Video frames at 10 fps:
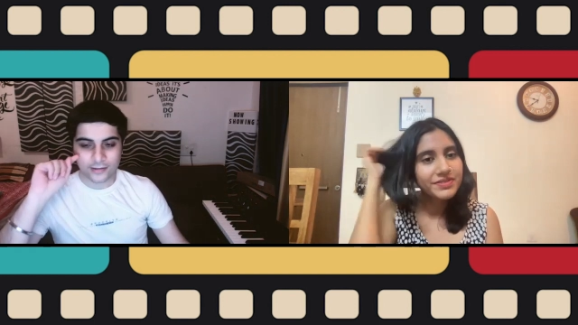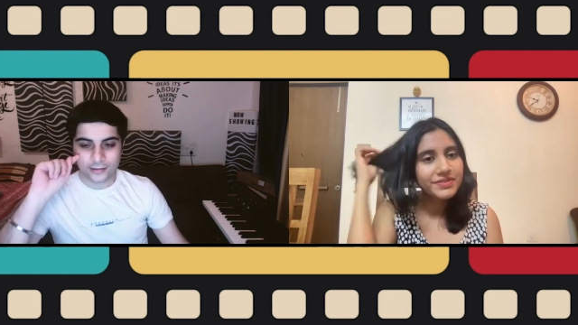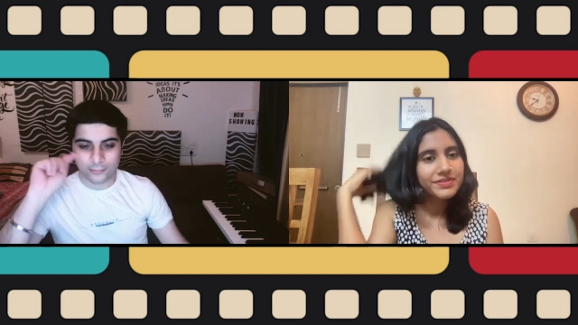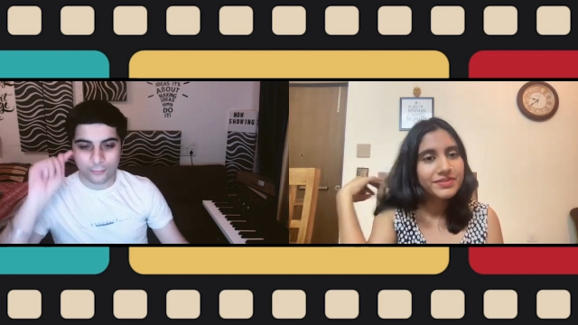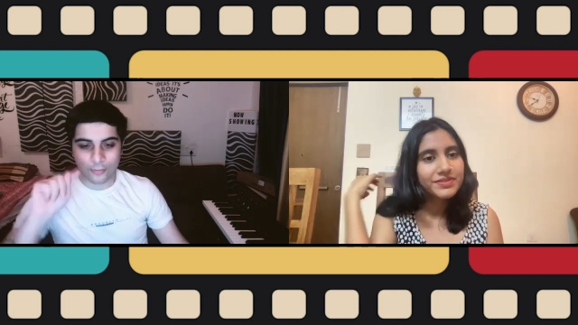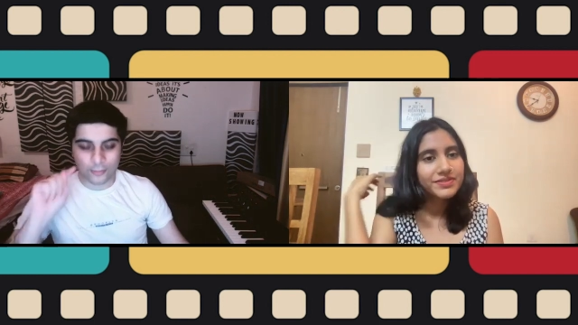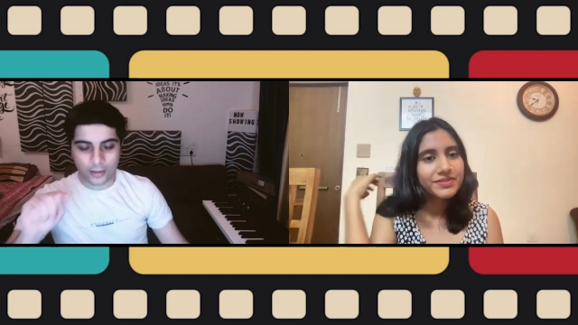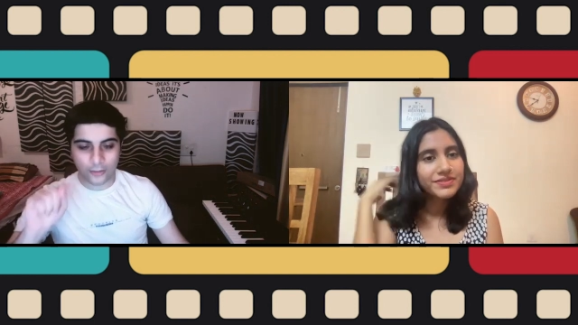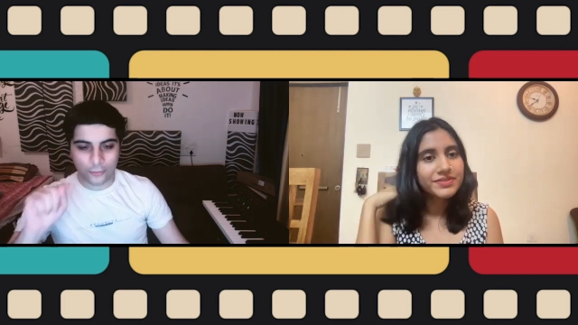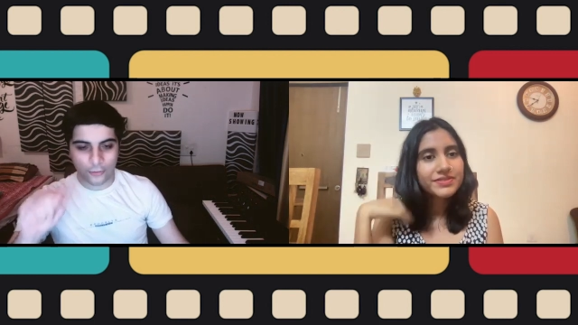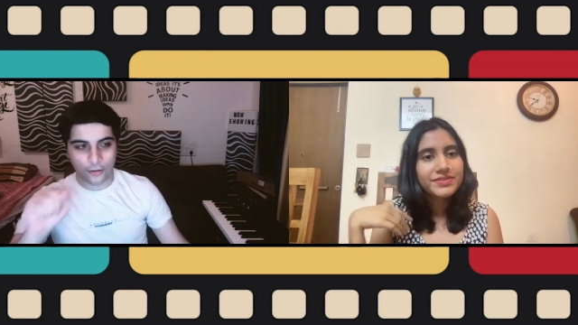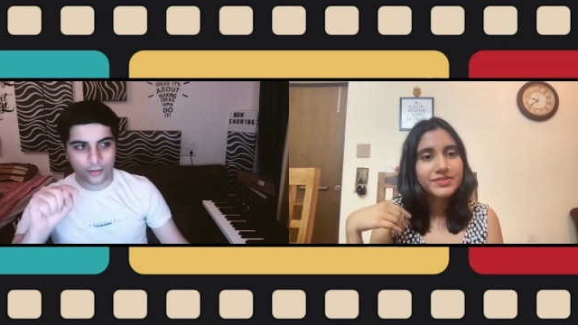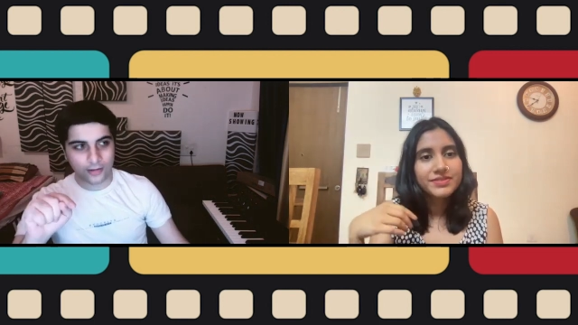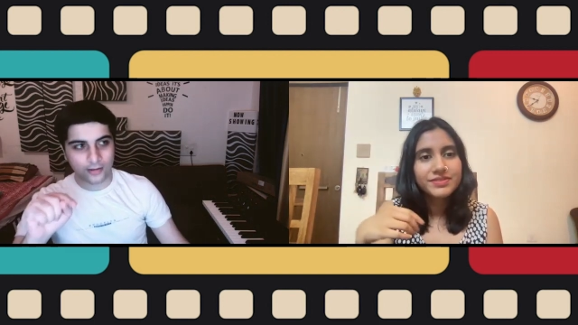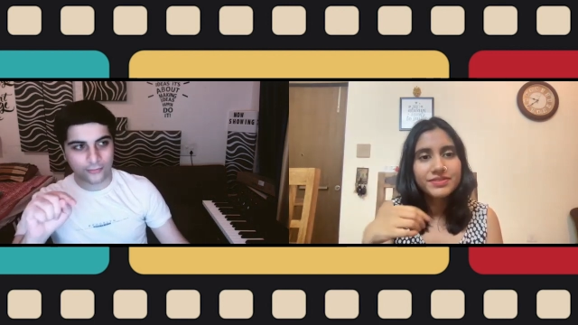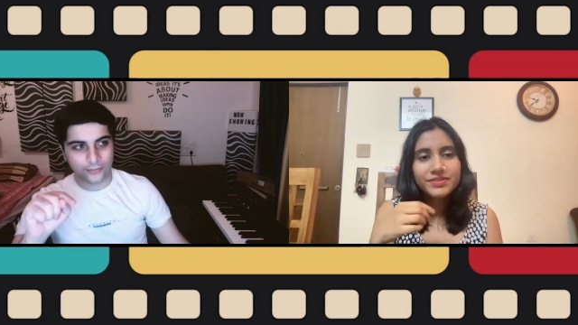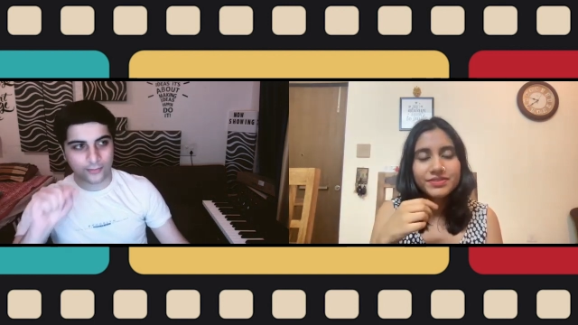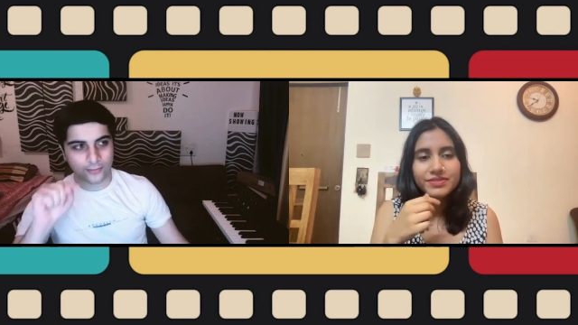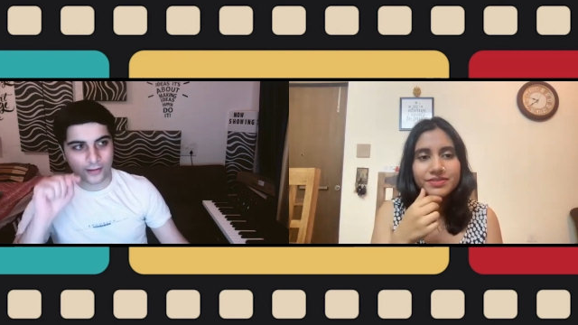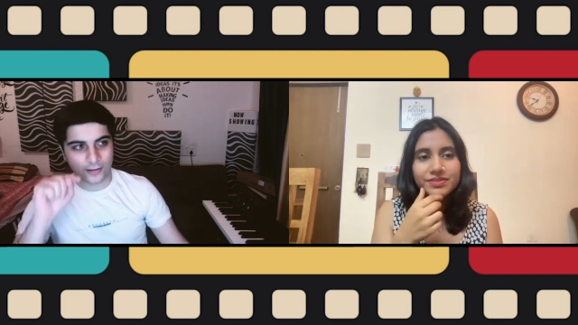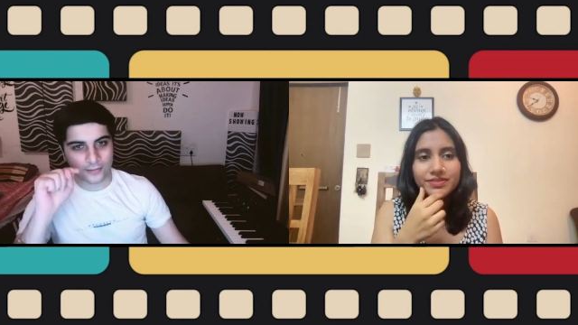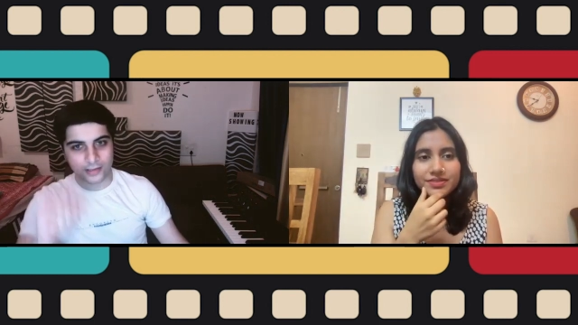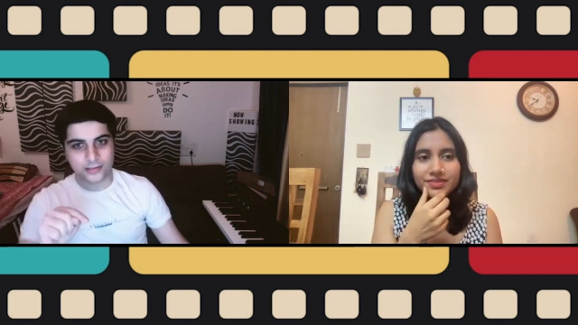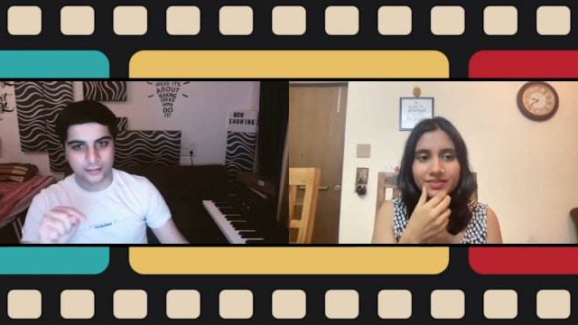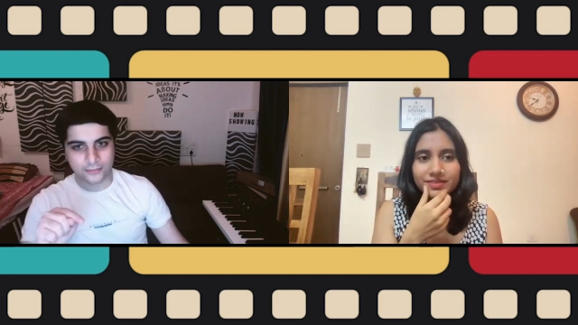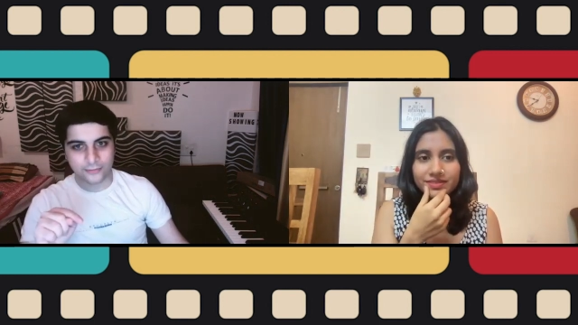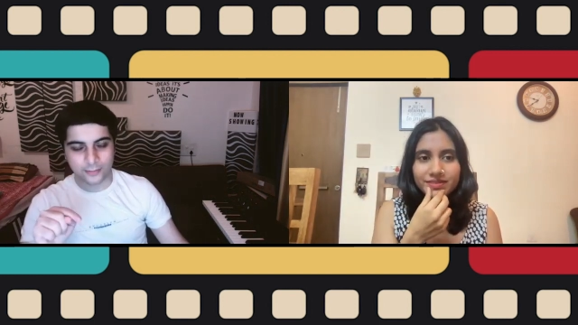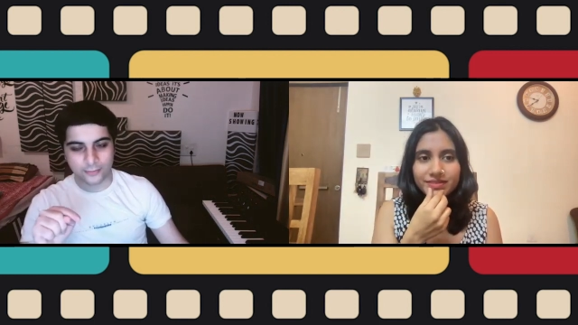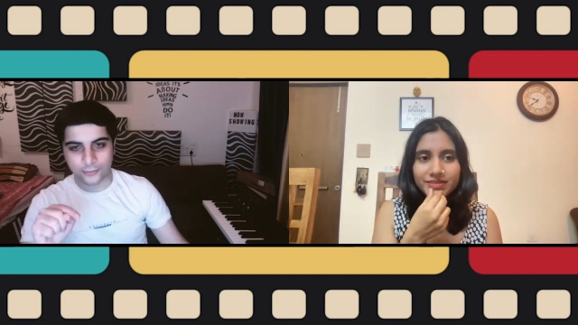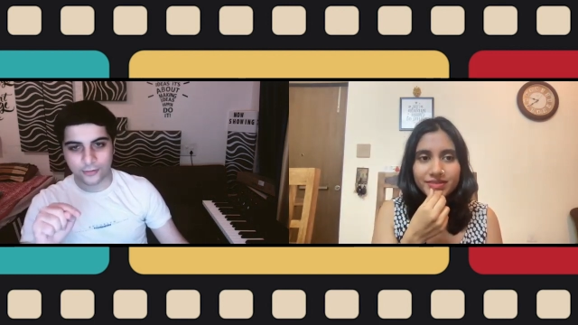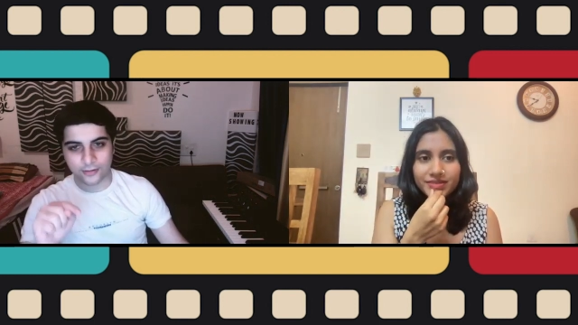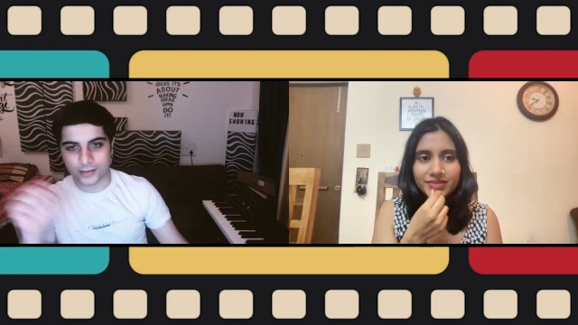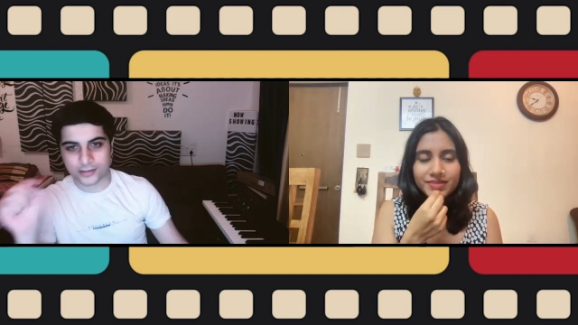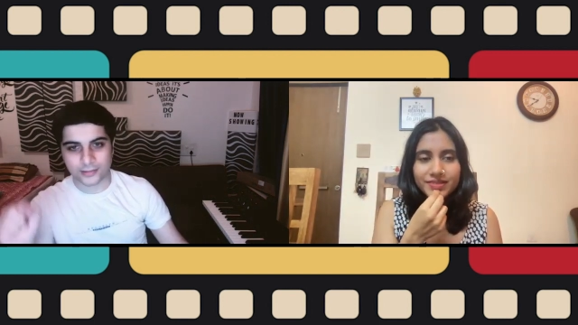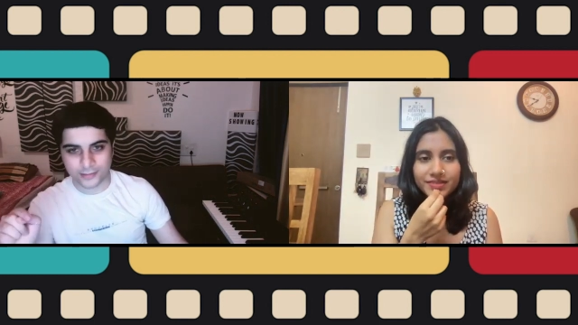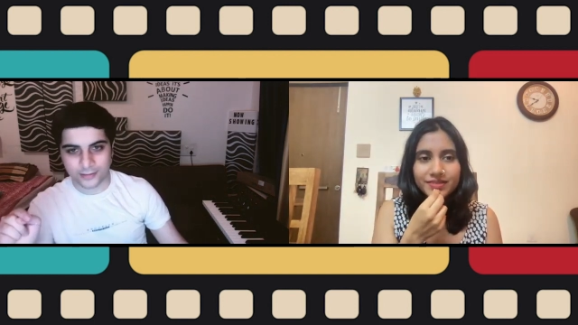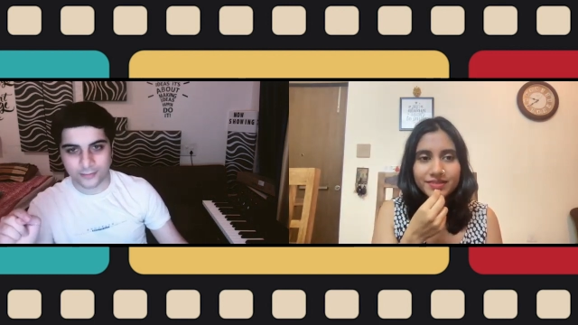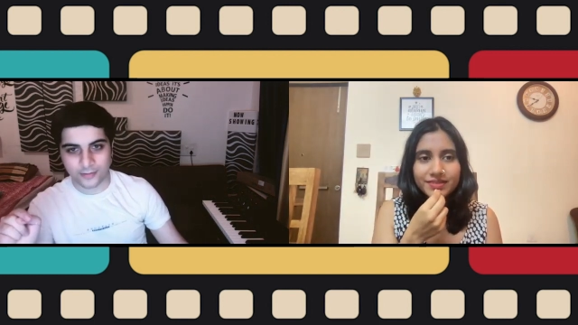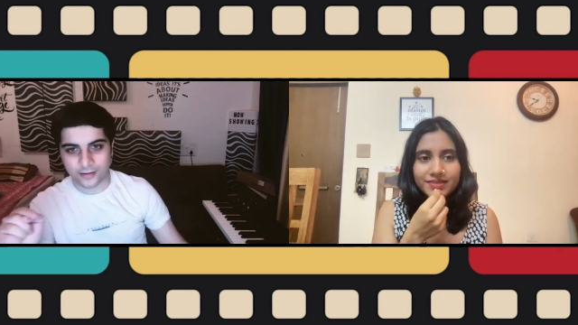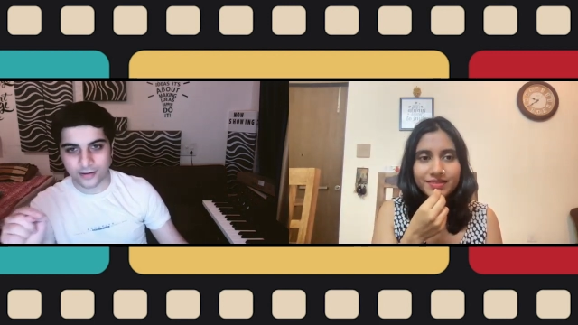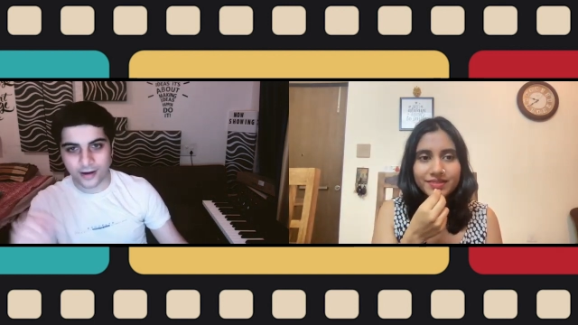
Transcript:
Speaker 1: the moment you call these films as regional films or regional cinema,